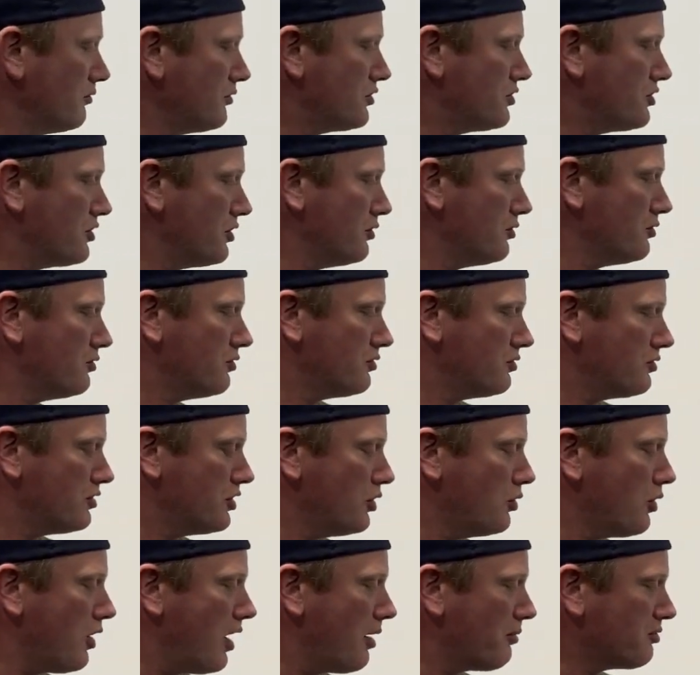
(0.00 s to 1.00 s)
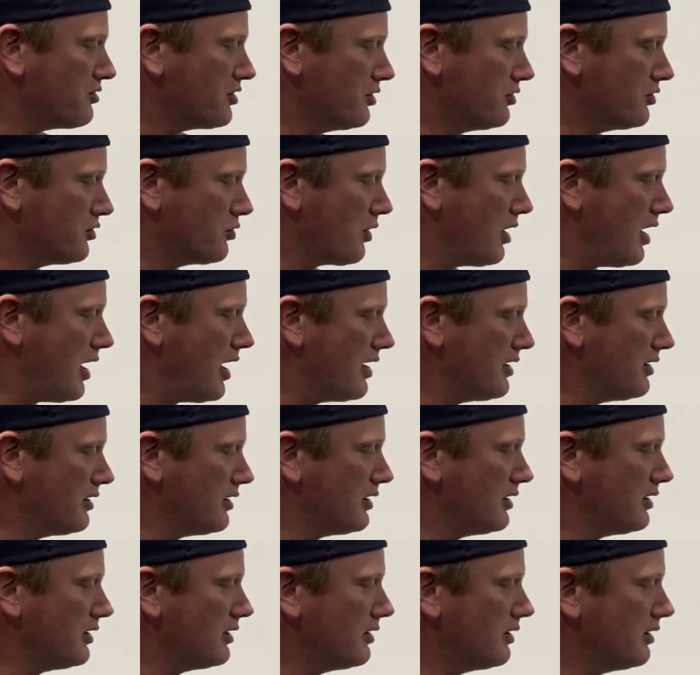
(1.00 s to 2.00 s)
two options, right?
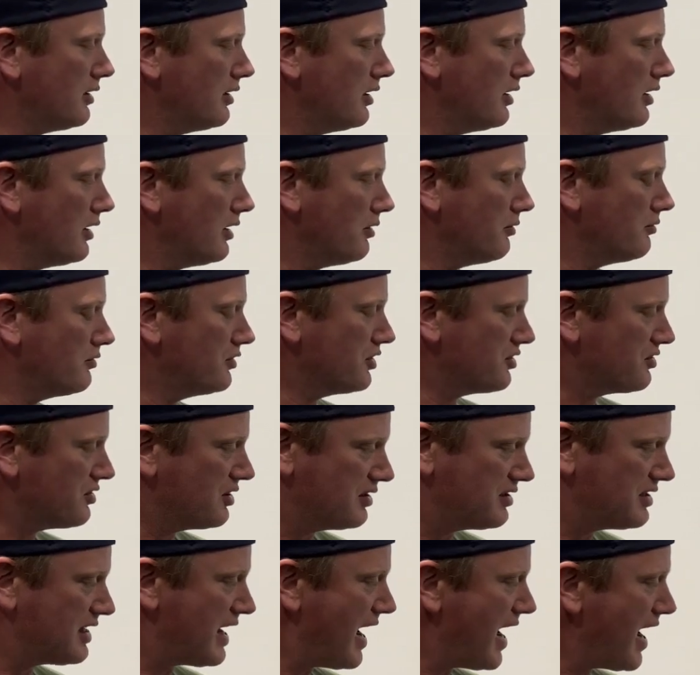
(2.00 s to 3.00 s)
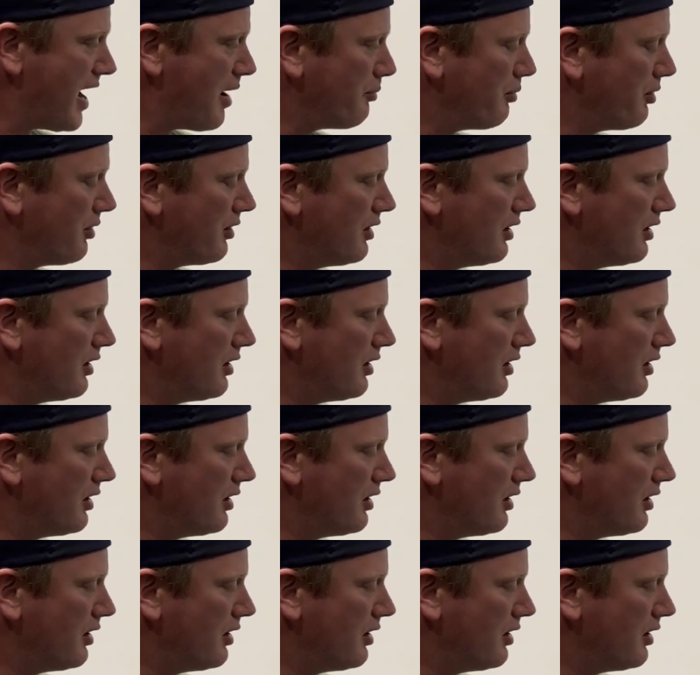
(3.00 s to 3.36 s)
Just a tap